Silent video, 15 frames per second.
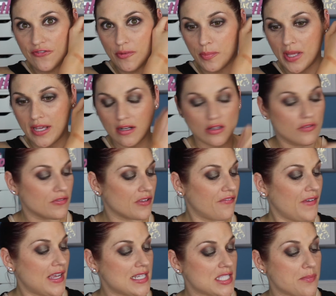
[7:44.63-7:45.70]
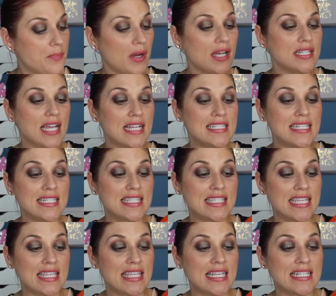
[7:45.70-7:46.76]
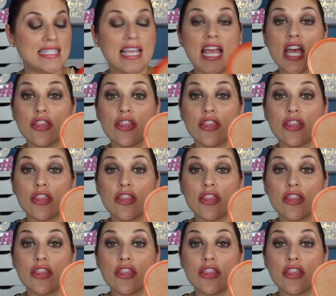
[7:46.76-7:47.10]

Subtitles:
applied all over the face, but I did see these.